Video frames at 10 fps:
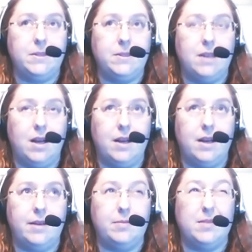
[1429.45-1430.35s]

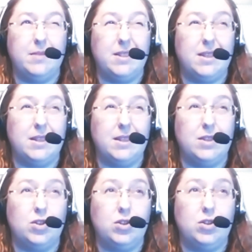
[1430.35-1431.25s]
times in
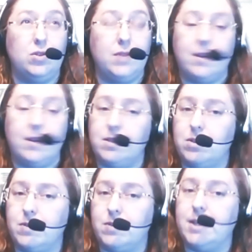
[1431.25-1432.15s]

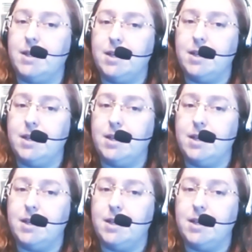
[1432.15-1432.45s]
2003,